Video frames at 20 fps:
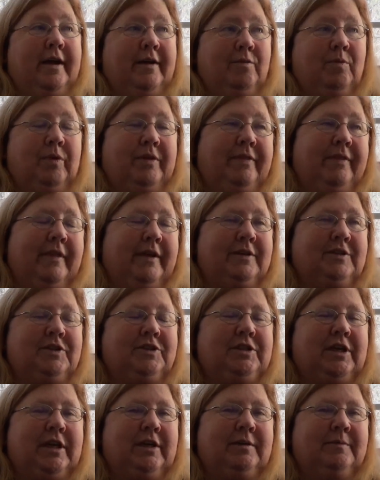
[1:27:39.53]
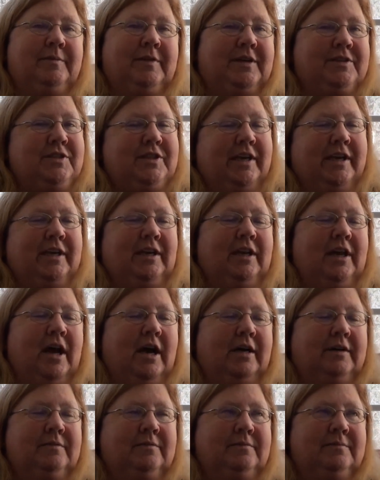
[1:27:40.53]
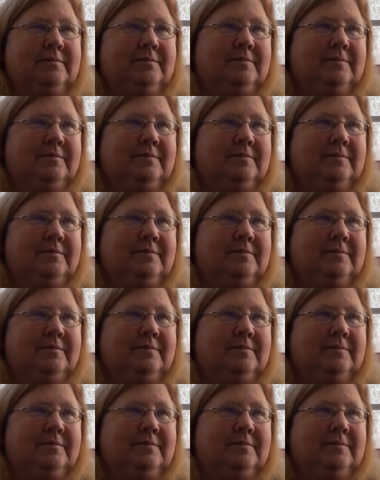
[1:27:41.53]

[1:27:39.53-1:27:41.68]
I have one thing to say. I say it a lot.